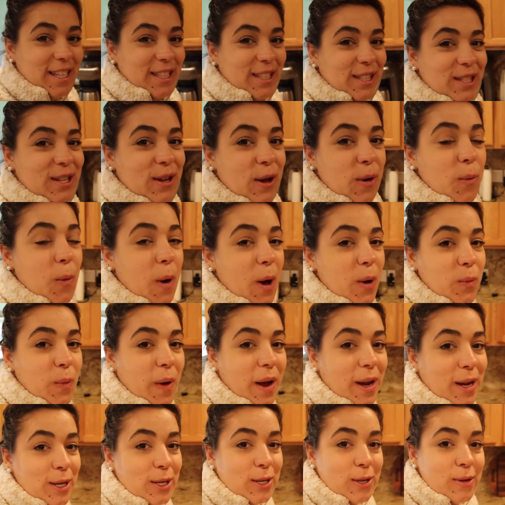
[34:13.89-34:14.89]
And so one
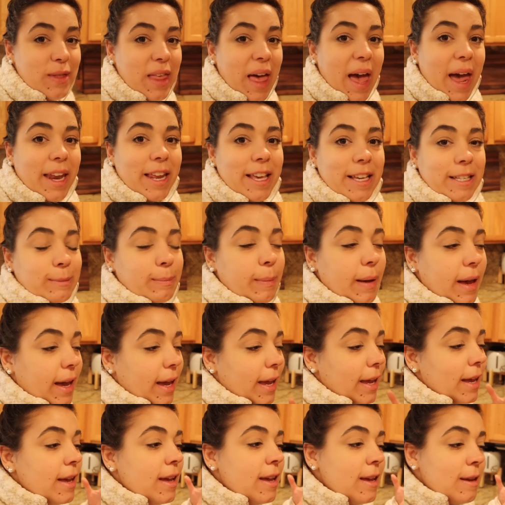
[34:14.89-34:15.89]
way to do that is
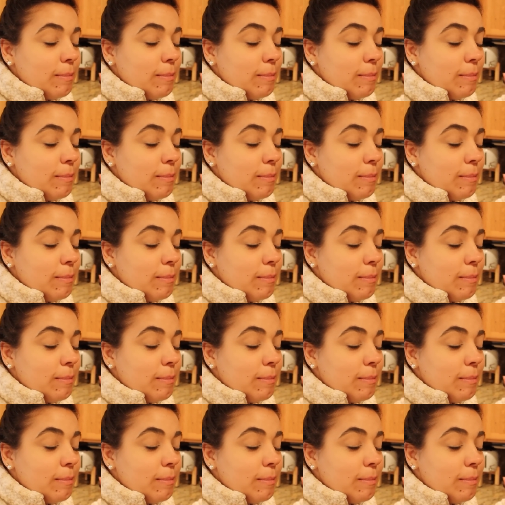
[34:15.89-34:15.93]
by